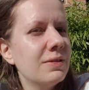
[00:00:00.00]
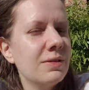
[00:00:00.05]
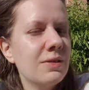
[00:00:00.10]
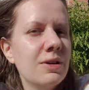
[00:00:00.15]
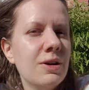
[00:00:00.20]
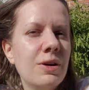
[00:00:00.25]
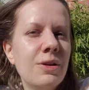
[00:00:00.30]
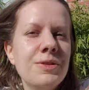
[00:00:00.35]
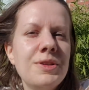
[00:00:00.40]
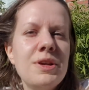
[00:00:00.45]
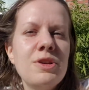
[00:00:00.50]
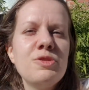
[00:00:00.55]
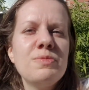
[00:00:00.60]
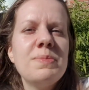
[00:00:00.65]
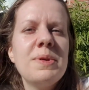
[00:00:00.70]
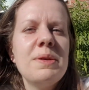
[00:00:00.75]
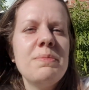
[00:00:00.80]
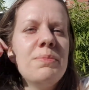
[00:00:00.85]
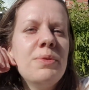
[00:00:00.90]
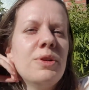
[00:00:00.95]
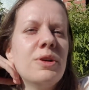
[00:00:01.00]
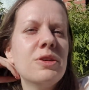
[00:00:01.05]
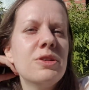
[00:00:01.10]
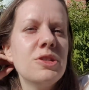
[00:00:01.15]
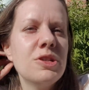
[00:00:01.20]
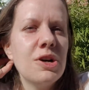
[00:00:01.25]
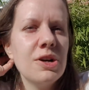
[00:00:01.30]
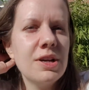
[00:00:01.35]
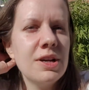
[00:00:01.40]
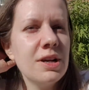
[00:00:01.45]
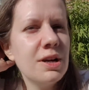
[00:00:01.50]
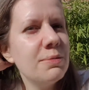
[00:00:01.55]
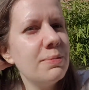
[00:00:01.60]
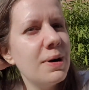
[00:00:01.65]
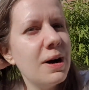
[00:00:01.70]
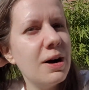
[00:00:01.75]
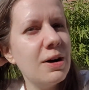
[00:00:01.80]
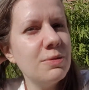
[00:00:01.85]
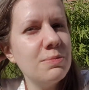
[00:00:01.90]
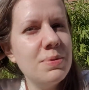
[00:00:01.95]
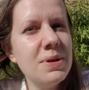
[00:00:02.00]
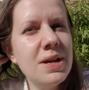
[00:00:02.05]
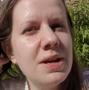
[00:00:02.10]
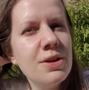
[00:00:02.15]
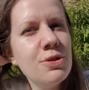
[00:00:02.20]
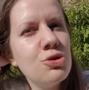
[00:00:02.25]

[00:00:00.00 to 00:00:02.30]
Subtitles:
all these people are talking about being